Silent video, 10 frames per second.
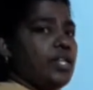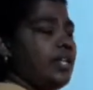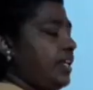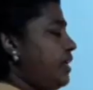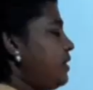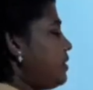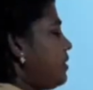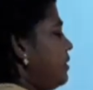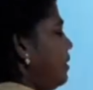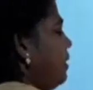
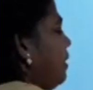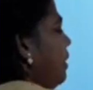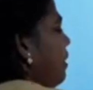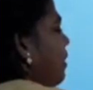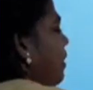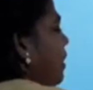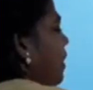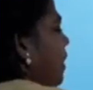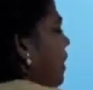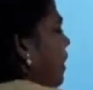is
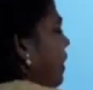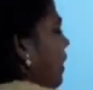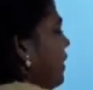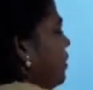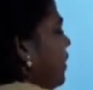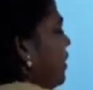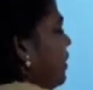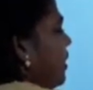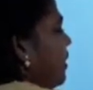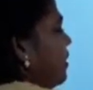
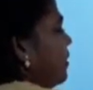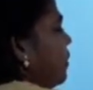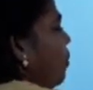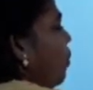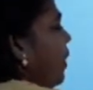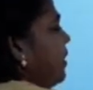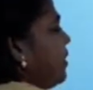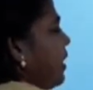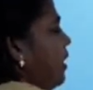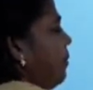considered as
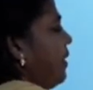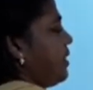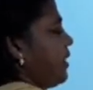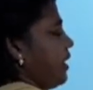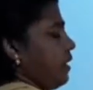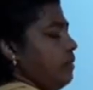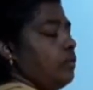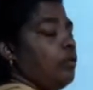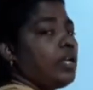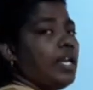1 centimeter.
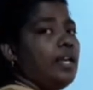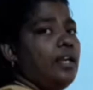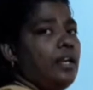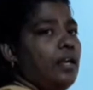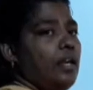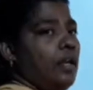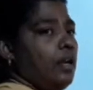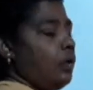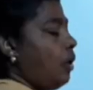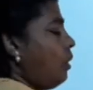Okay.
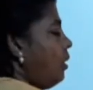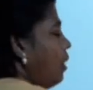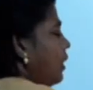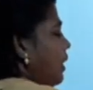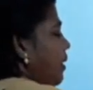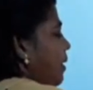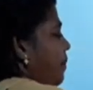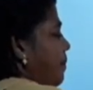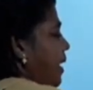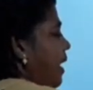On the
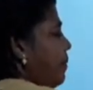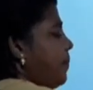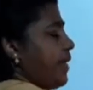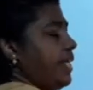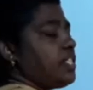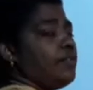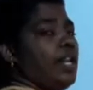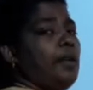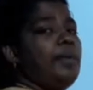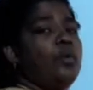map it
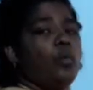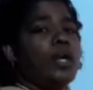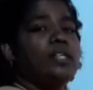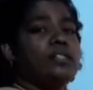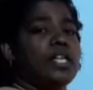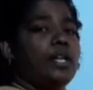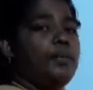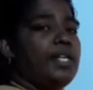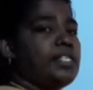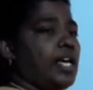will be 1
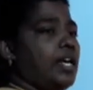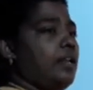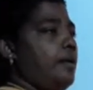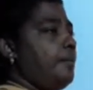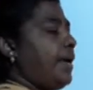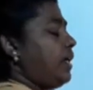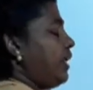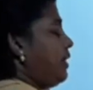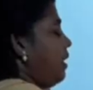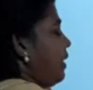centimeter, but
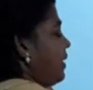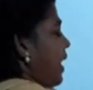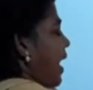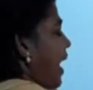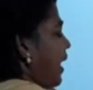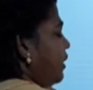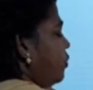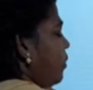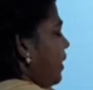the actual